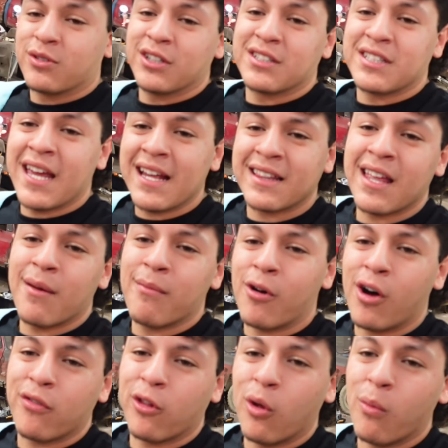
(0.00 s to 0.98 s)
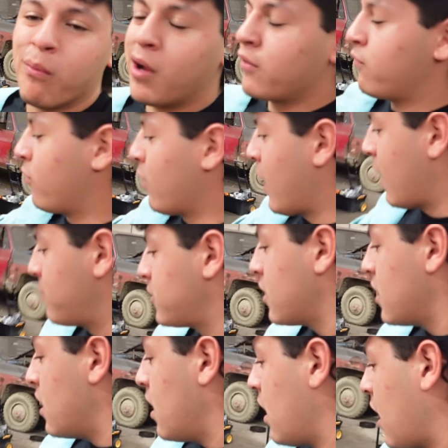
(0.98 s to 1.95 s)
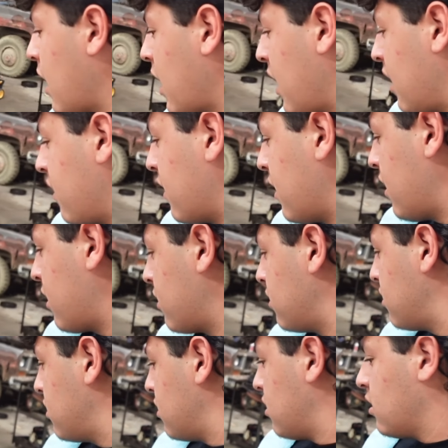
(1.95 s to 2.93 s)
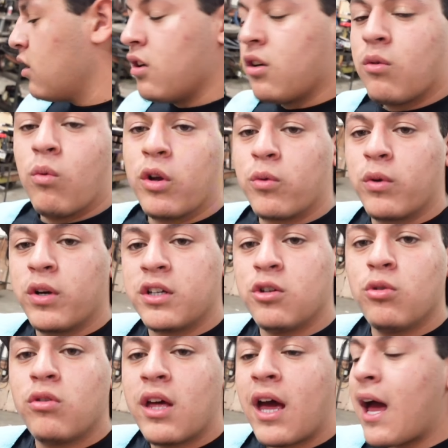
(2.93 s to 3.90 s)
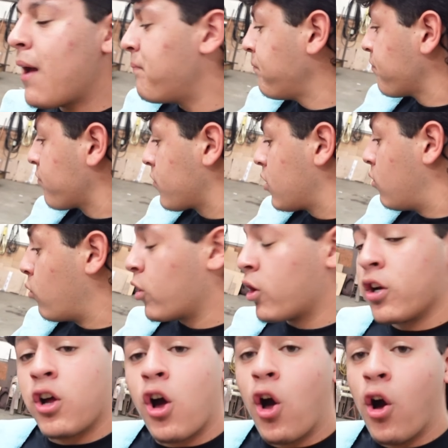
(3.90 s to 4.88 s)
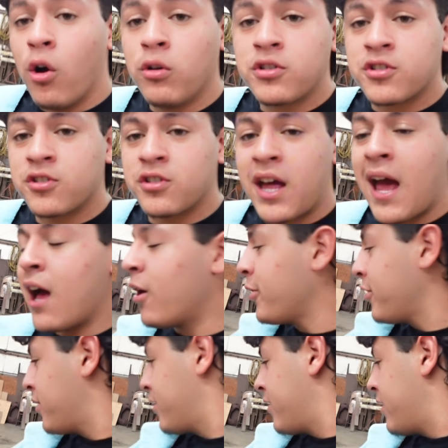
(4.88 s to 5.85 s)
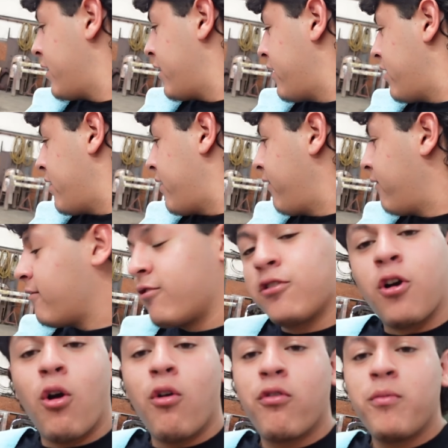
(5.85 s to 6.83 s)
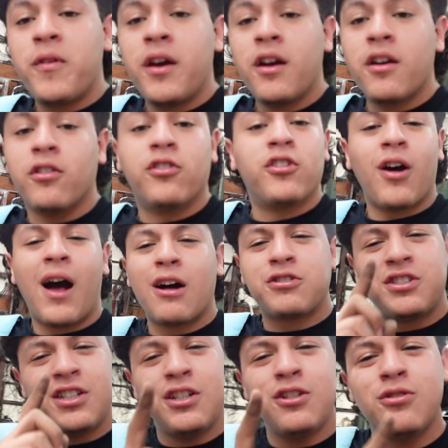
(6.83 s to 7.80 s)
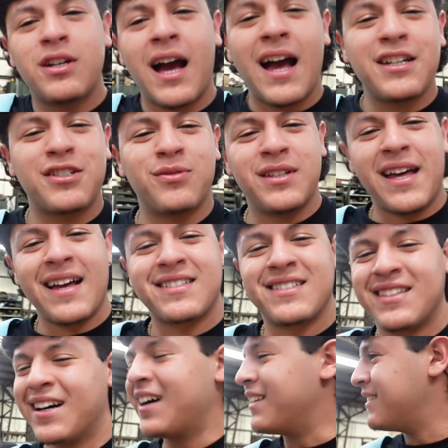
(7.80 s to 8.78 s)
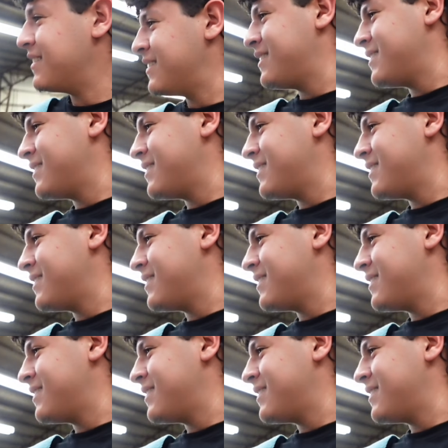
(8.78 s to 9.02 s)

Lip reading: We're gonna take them off, little mud flaps, and then when we do that, we're gonna hose her down, go from there. So I'll see you guys when that's done.